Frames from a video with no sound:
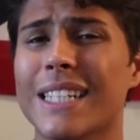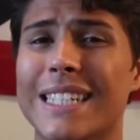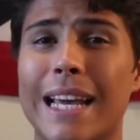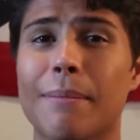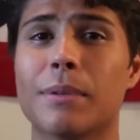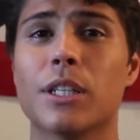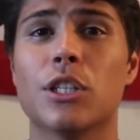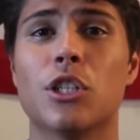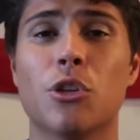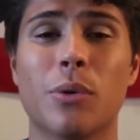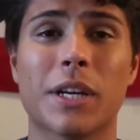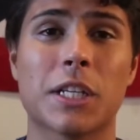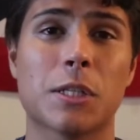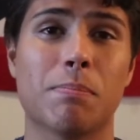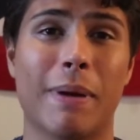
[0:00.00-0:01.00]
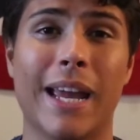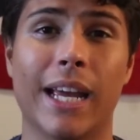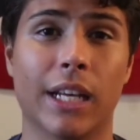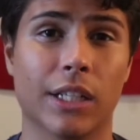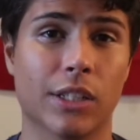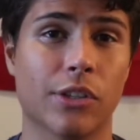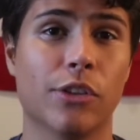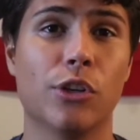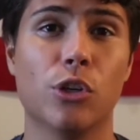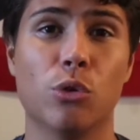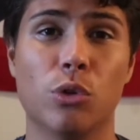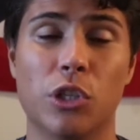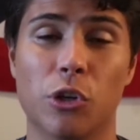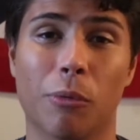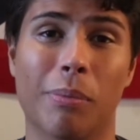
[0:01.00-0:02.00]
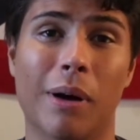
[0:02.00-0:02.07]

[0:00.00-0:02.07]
attempted to expand the New Deal